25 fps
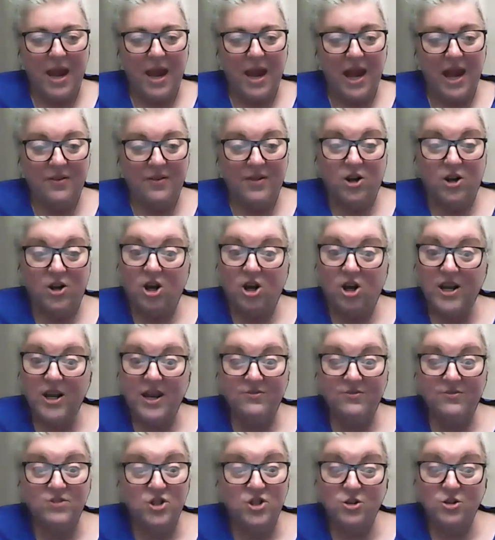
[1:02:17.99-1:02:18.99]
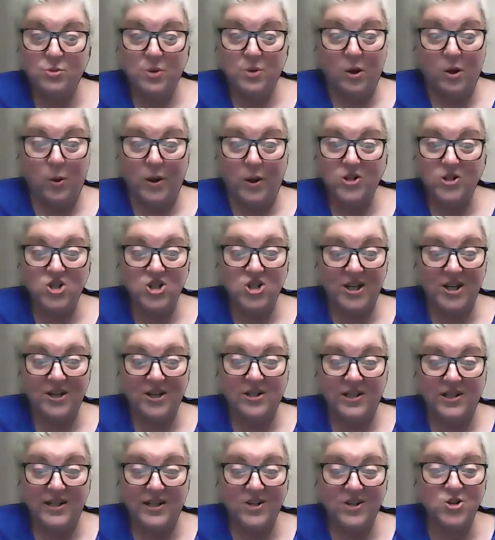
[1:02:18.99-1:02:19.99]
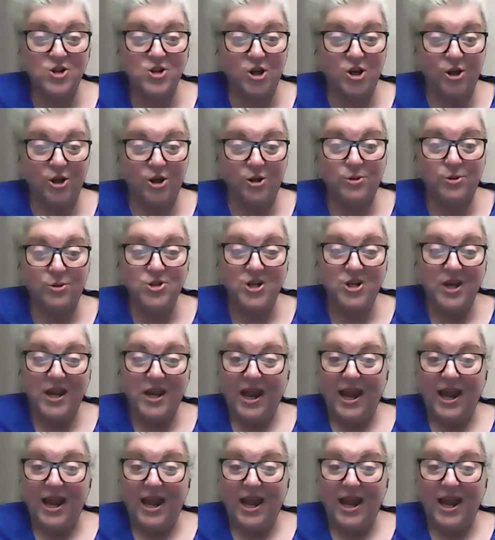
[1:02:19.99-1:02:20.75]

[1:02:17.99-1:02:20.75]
And then all you have to do is request Sharon as your coach,